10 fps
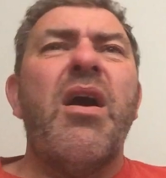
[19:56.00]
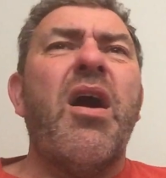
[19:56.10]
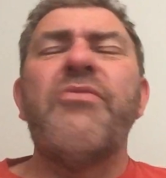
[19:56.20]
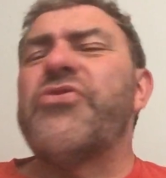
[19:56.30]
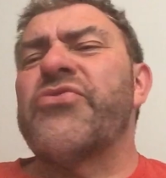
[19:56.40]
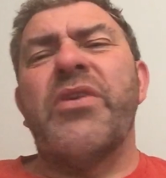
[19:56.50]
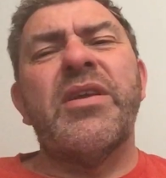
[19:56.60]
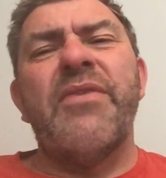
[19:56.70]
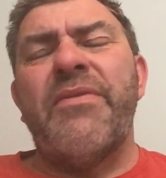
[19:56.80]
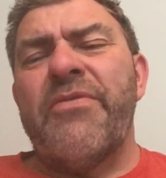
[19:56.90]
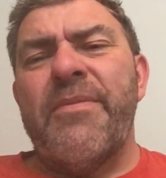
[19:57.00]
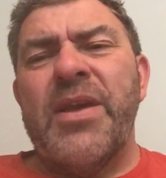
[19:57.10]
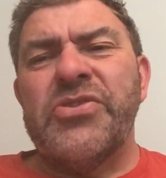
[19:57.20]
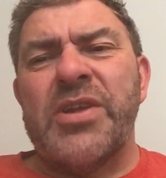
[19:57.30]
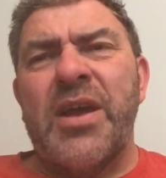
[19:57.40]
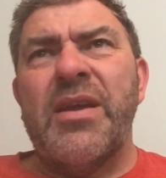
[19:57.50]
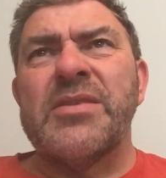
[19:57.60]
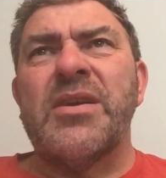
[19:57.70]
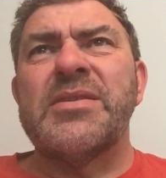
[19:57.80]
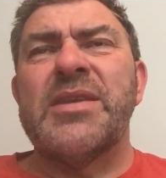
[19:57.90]
I'm just trying to give information out as
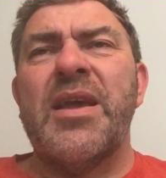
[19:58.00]
I see